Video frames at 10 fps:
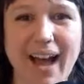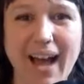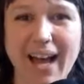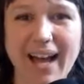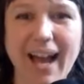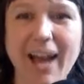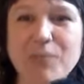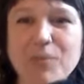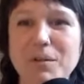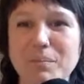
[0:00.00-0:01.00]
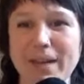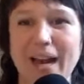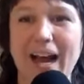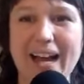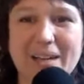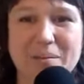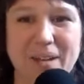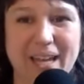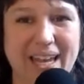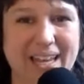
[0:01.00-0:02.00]
I, I will admit I am
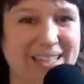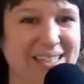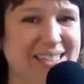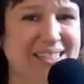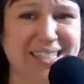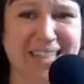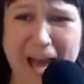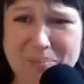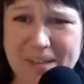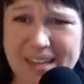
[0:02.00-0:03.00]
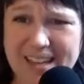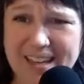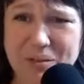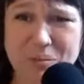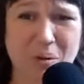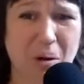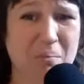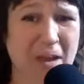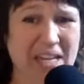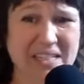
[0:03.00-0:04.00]
a sappy
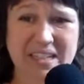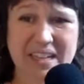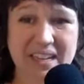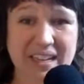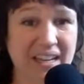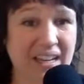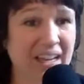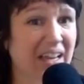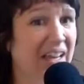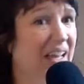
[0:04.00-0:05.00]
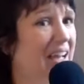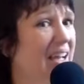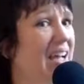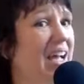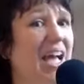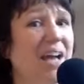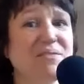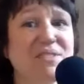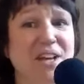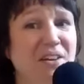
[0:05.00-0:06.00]
romantic.
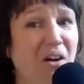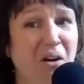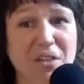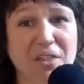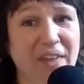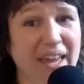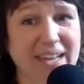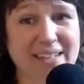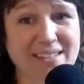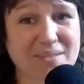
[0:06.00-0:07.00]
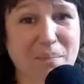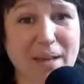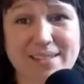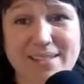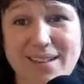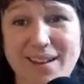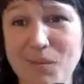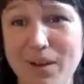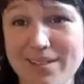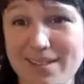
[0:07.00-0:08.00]
I've done all the things based on
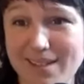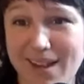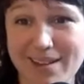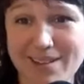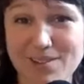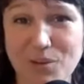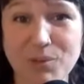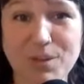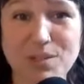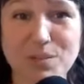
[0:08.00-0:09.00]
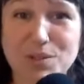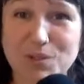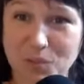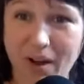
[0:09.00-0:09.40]
what society told us we should